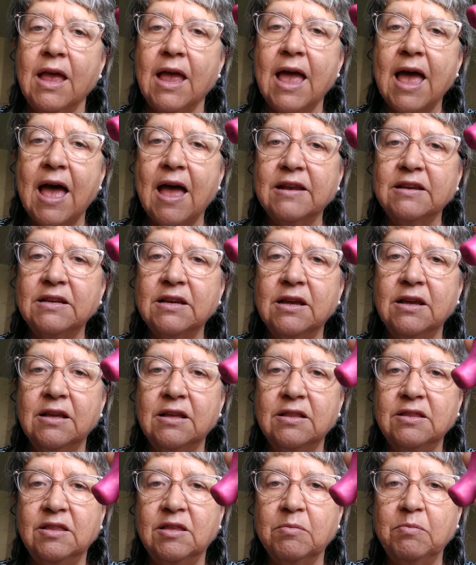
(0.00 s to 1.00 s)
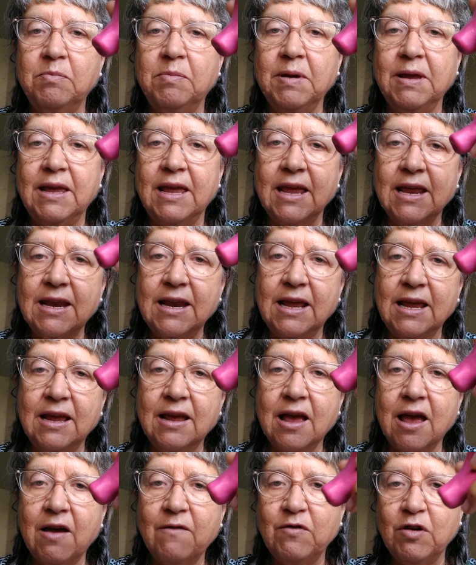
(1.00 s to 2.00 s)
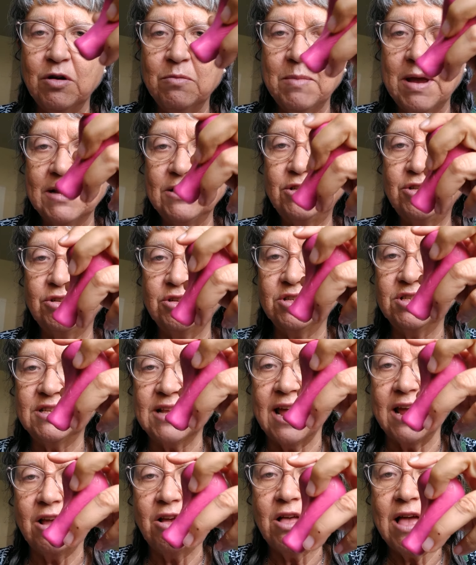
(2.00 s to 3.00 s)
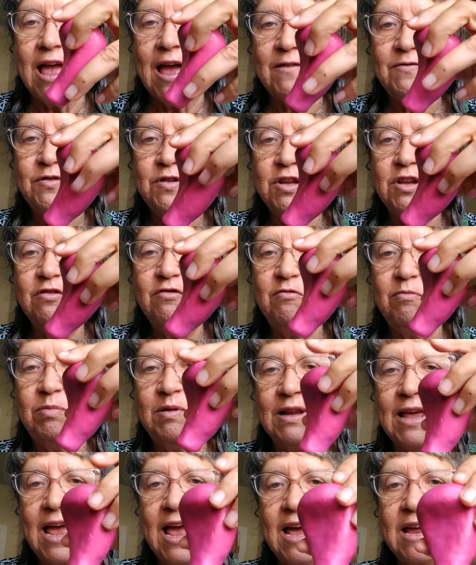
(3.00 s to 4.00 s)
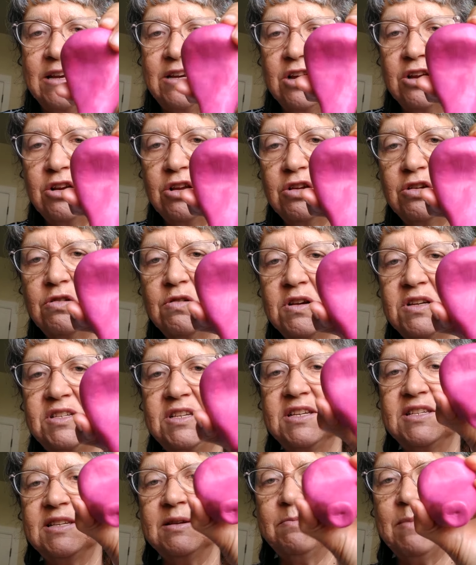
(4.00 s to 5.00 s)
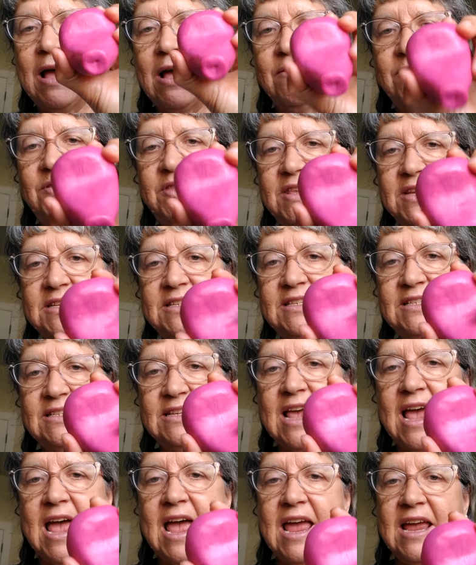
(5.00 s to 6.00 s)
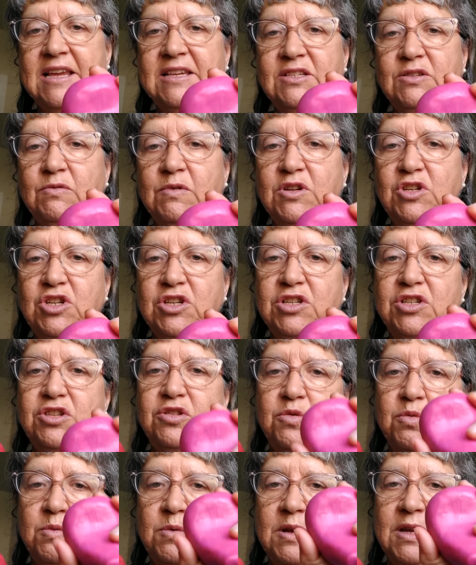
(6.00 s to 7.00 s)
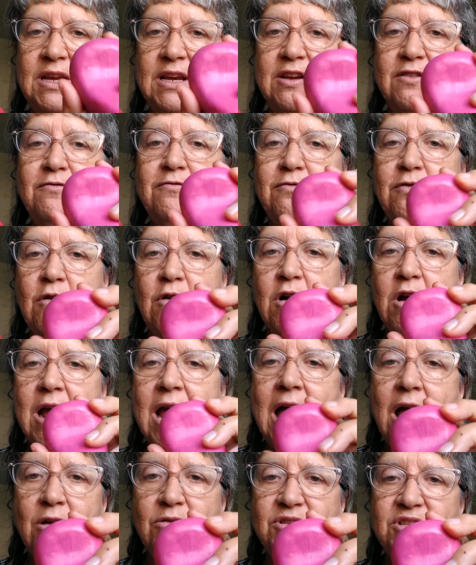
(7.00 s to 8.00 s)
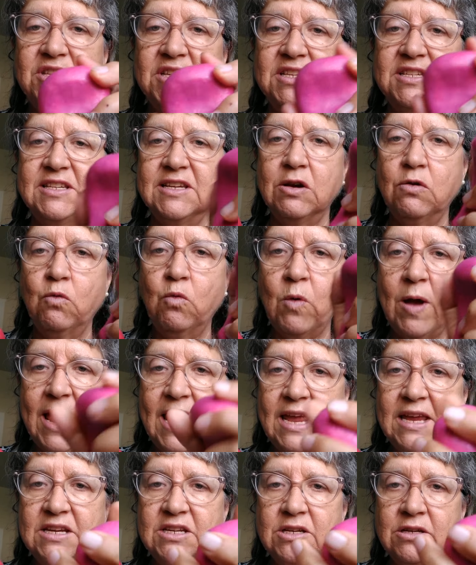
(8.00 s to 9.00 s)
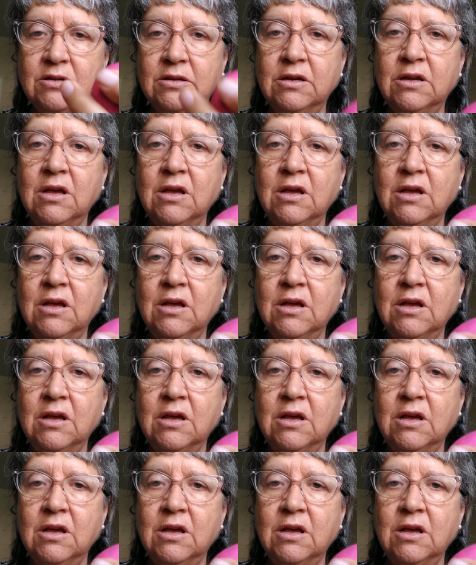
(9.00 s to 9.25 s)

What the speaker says: at the beginning of your menstrual cycle, after you've bled, your uterus is about this size, which is 3 to 4 ounces in weight.